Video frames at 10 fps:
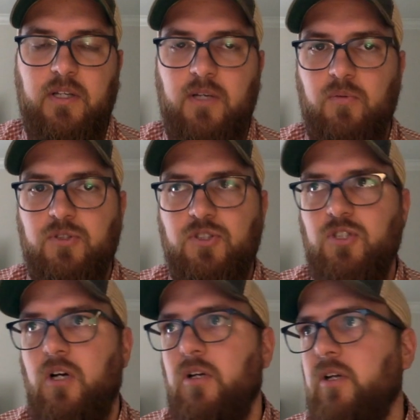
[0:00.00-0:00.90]
that was
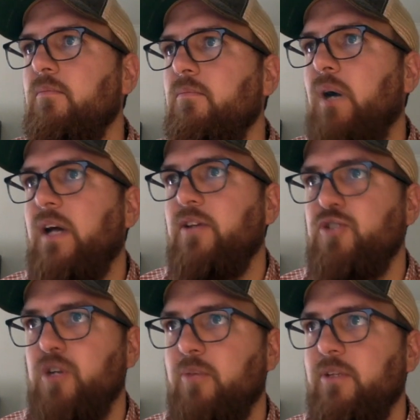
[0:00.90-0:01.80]
sunk by the
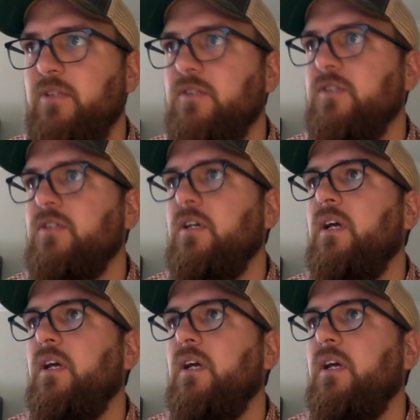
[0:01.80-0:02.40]
Germans,